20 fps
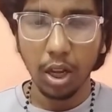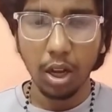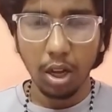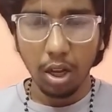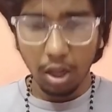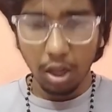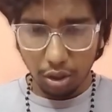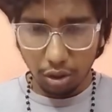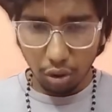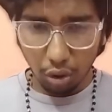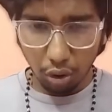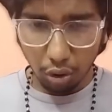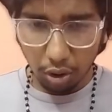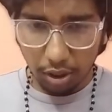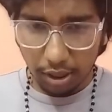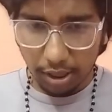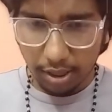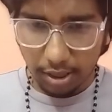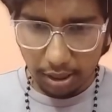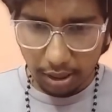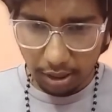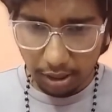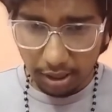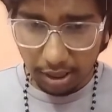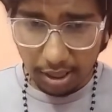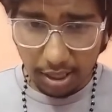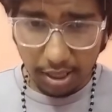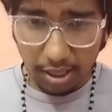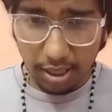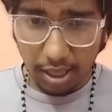So you can see this
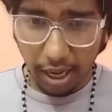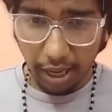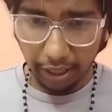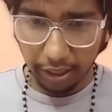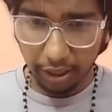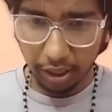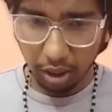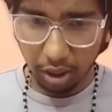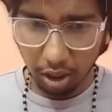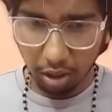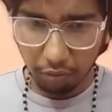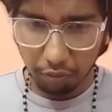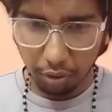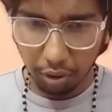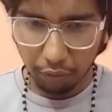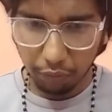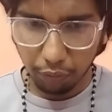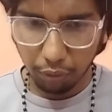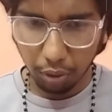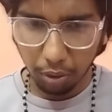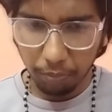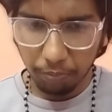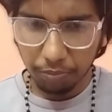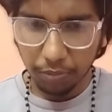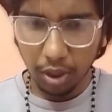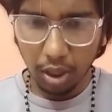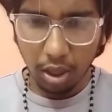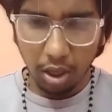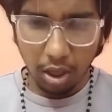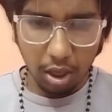is the Anatan workflow.
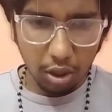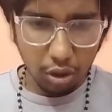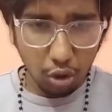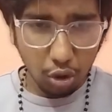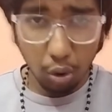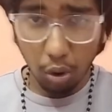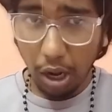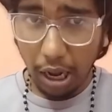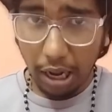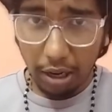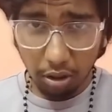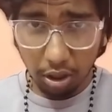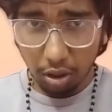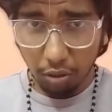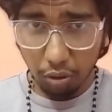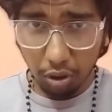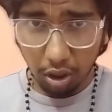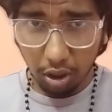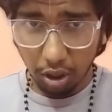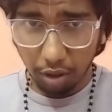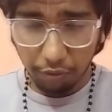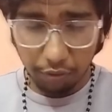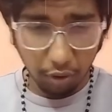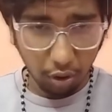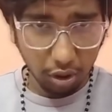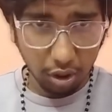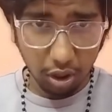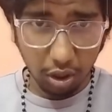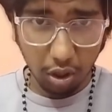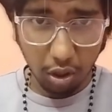So I'll give you a rough
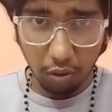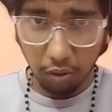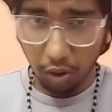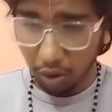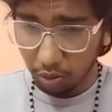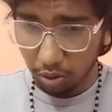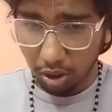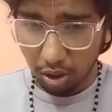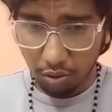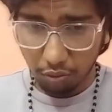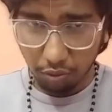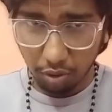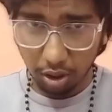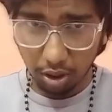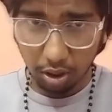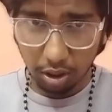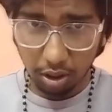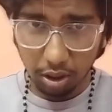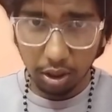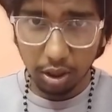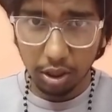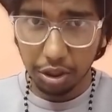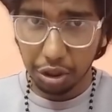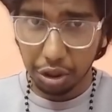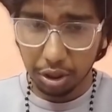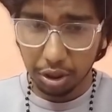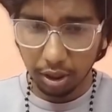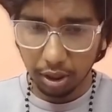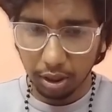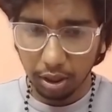logic of how this working
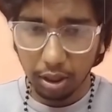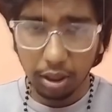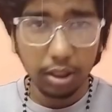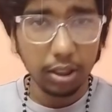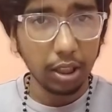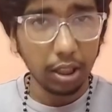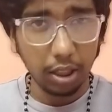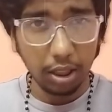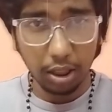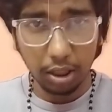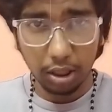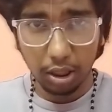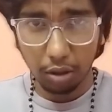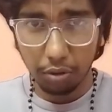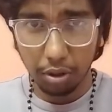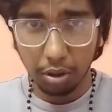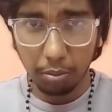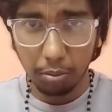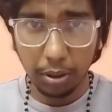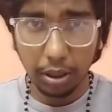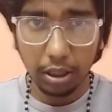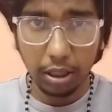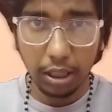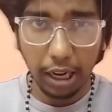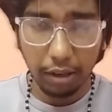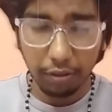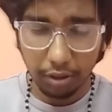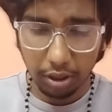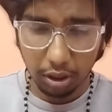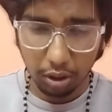initially. Then later we'll be diving
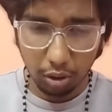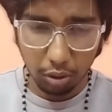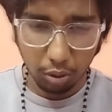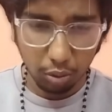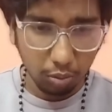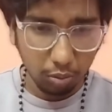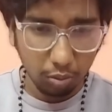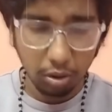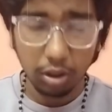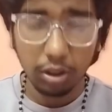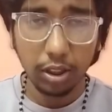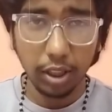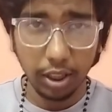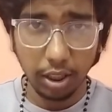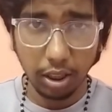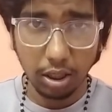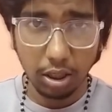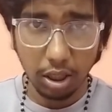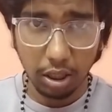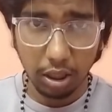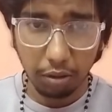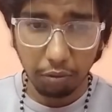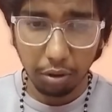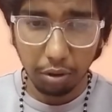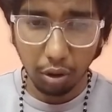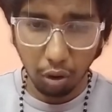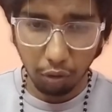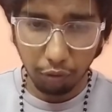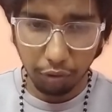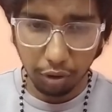into the each and every
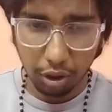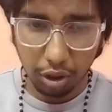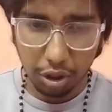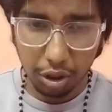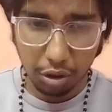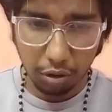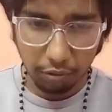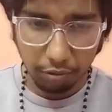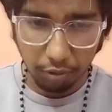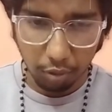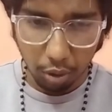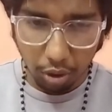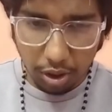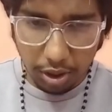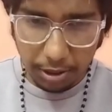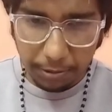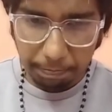configuration of nodes.